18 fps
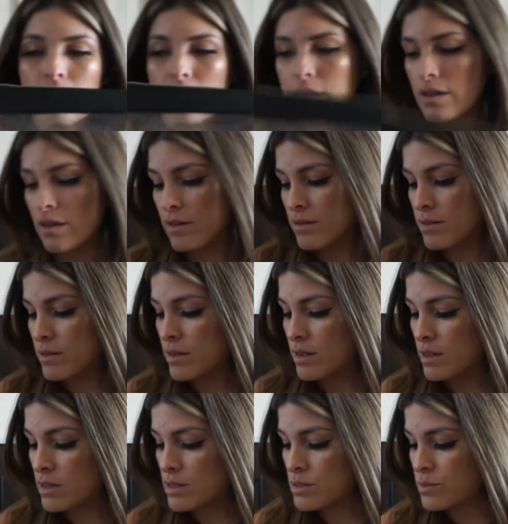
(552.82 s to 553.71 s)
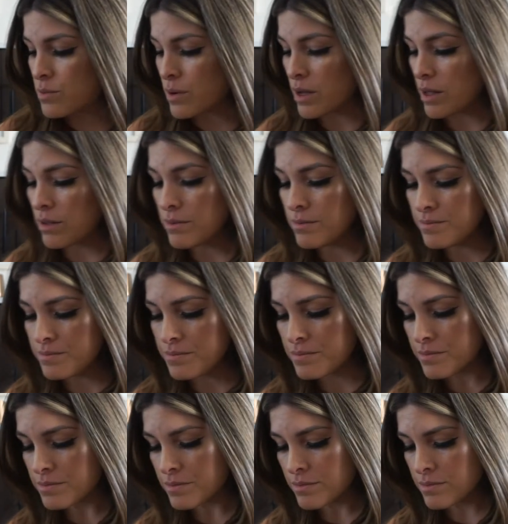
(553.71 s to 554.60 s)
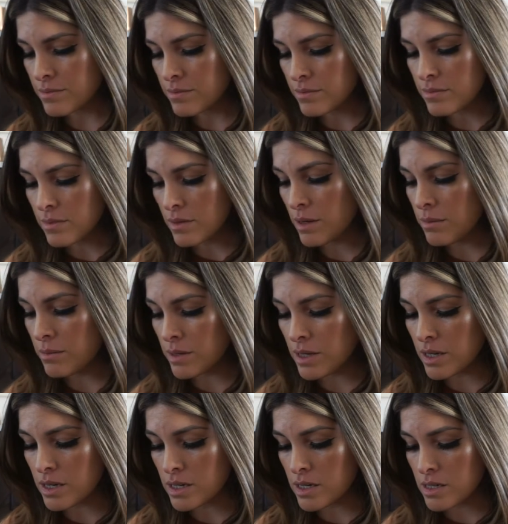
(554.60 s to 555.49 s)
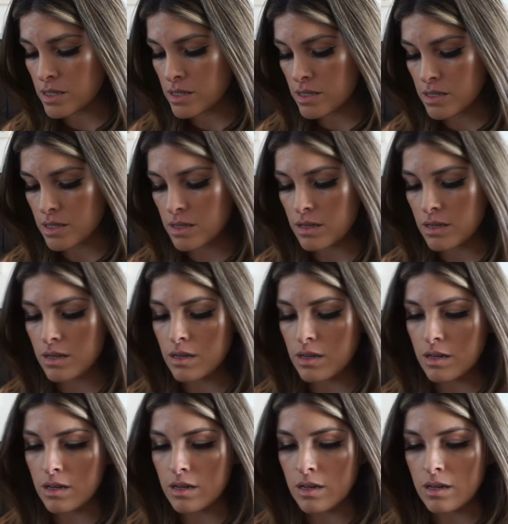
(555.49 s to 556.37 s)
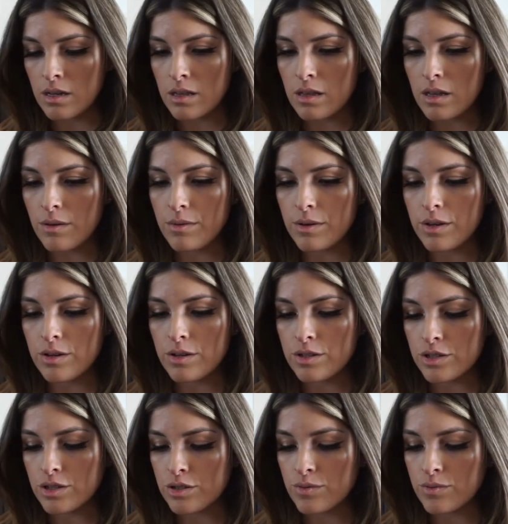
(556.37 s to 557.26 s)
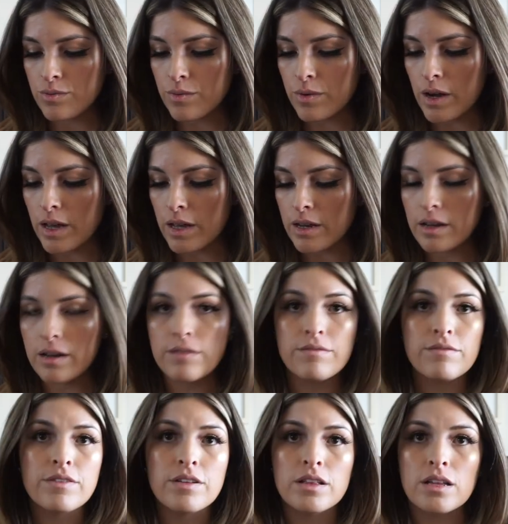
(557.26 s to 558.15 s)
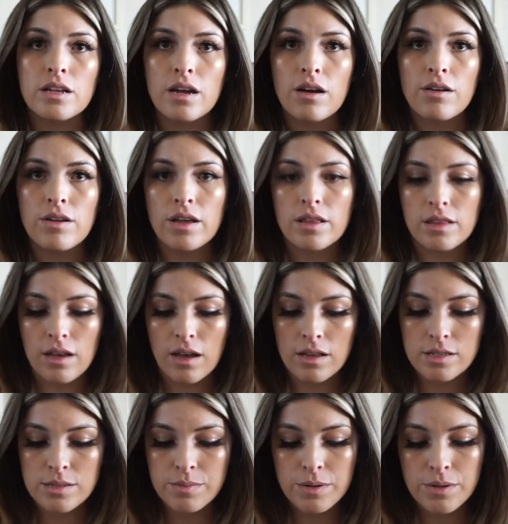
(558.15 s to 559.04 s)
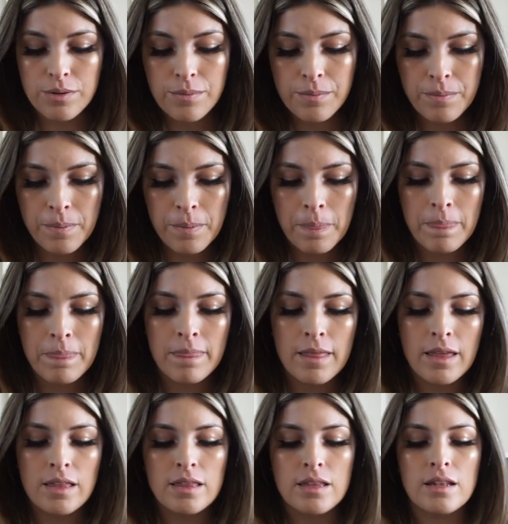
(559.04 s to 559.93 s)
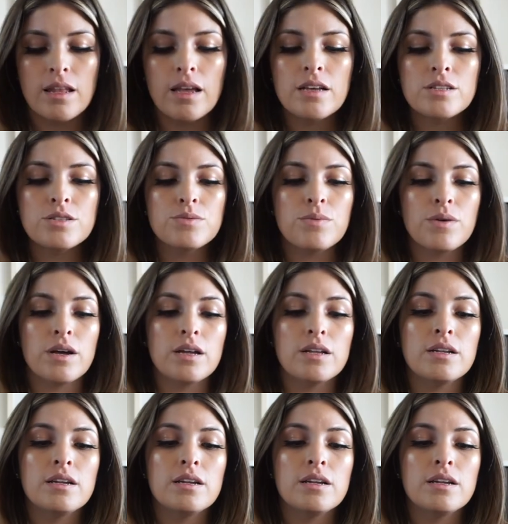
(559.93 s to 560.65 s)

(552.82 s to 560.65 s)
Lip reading: in there as well, because that way you can just write it and fill it out at the hospital. Next one